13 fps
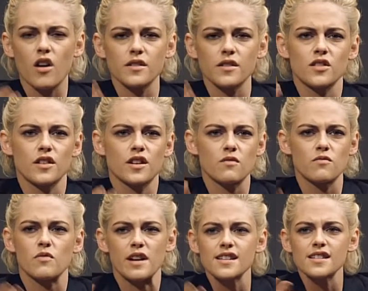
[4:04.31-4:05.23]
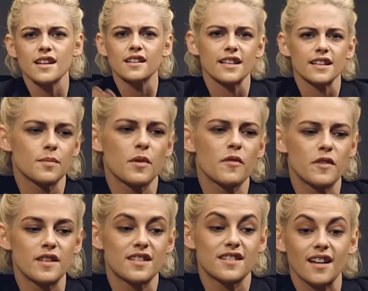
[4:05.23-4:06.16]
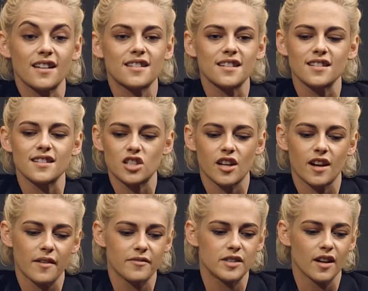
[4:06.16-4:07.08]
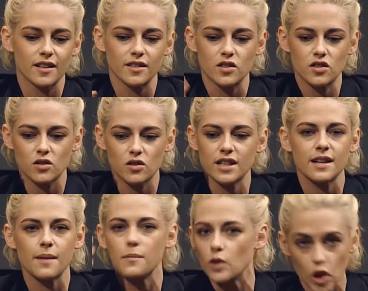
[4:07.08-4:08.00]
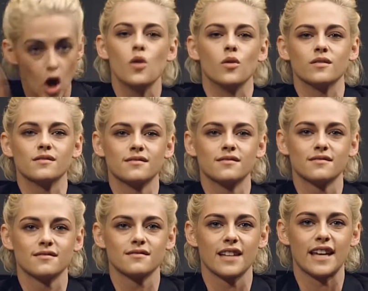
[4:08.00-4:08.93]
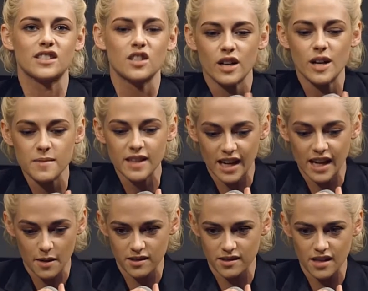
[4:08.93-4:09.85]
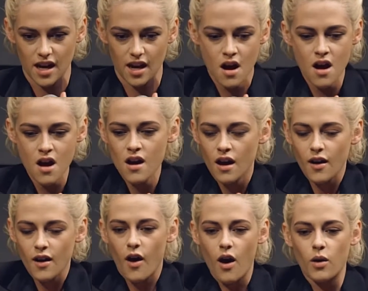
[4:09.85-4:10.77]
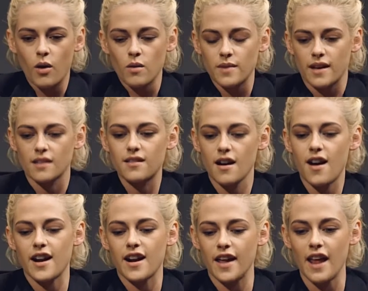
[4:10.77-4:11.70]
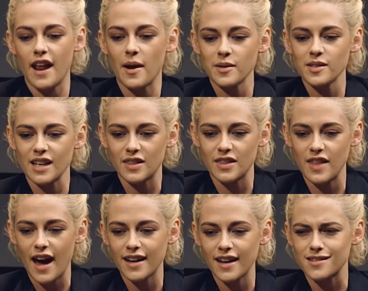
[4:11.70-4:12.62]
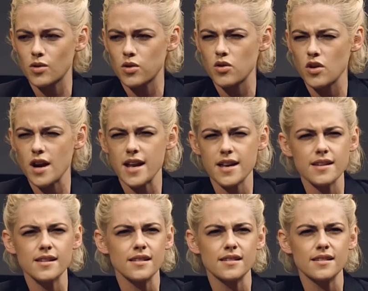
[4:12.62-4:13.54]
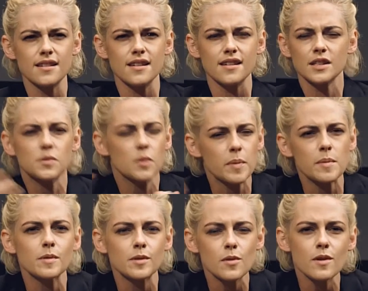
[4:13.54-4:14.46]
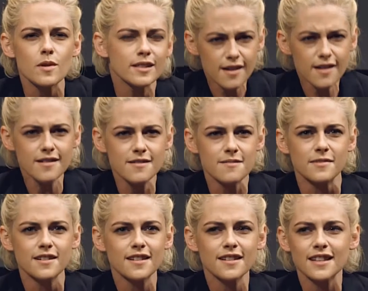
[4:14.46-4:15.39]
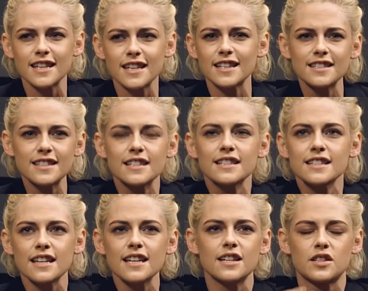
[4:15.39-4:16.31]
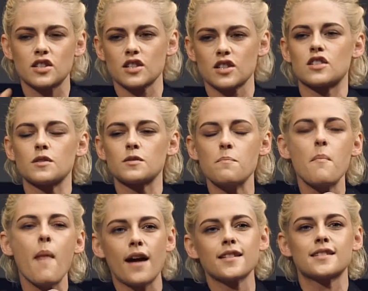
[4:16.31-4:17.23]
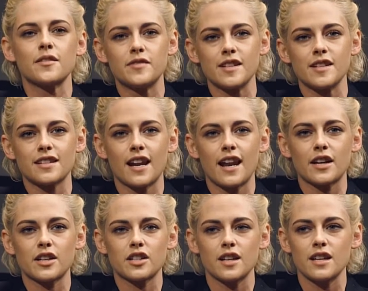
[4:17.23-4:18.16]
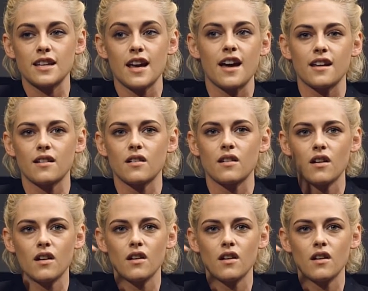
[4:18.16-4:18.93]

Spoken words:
heart started racing, like some of the sexiest shit I've done on screen. I'm alone. Like, do you know what I mean? Like I was like, oh my God. And I was like, that is crazy. That's what people do all the time. Like that's insane. It's just such massive disconnection, yet